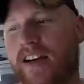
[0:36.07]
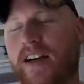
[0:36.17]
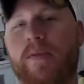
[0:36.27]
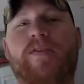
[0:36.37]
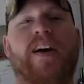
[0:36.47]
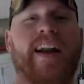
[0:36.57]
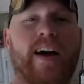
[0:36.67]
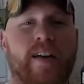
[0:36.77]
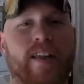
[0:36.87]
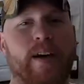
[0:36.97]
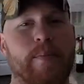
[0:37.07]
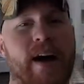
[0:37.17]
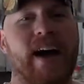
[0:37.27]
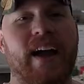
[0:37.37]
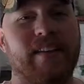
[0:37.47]
come to find out that
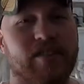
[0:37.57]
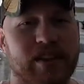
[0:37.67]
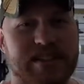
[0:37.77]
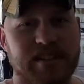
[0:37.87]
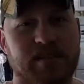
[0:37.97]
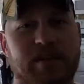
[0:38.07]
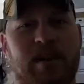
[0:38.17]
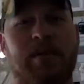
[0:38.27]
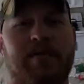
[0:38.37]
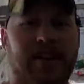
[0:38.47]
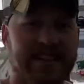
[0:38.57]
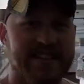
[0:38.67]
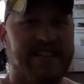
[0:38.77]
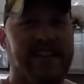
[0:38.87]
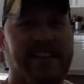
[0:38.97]
my freezer with all my
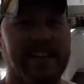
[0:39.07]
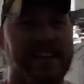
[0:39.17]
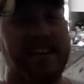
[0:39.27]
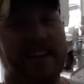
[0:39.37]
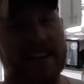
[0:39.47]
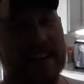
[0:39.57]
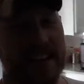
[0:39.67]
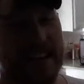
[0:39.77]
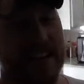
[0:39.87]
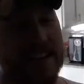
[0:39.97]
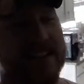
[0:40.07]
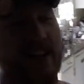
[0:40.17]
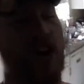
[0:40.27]
venison in it is